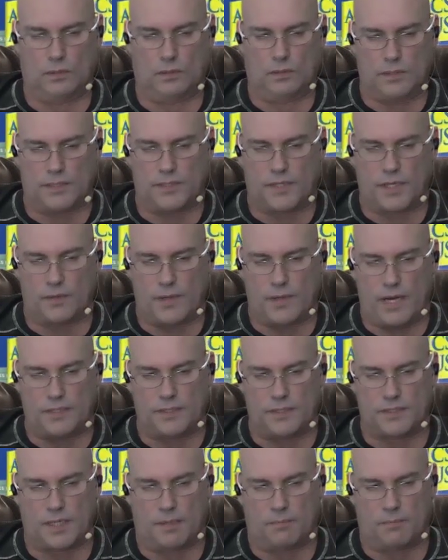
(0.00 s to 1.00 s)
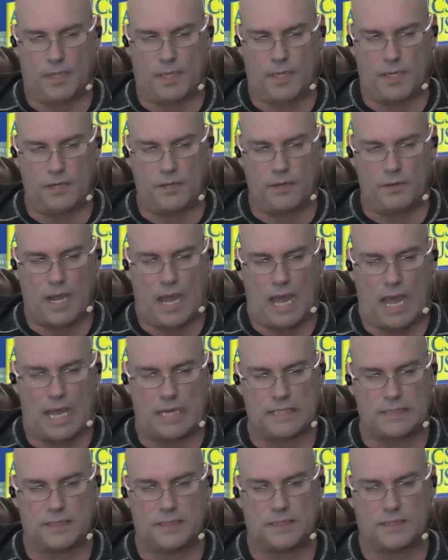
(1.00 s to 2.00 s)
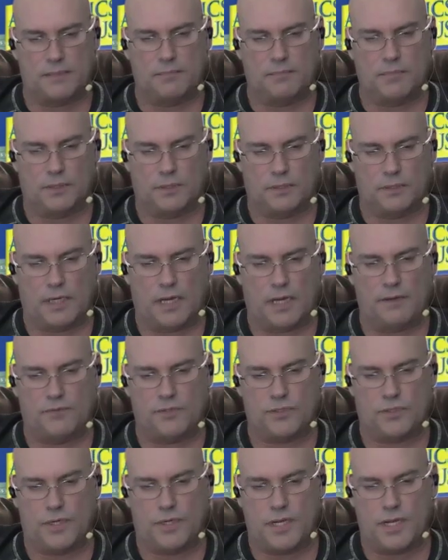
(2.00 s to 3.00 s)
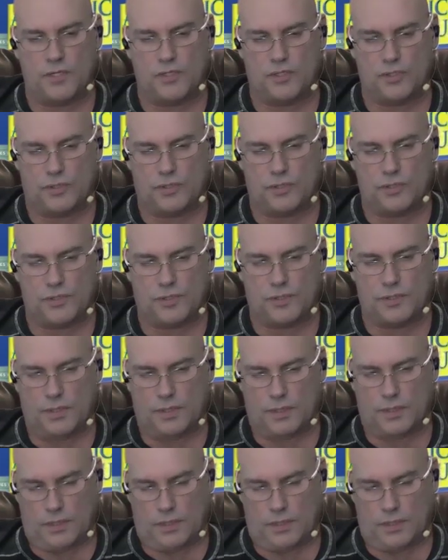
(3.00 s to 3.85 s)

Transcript: That there is somebody who has a similar life journey as yours,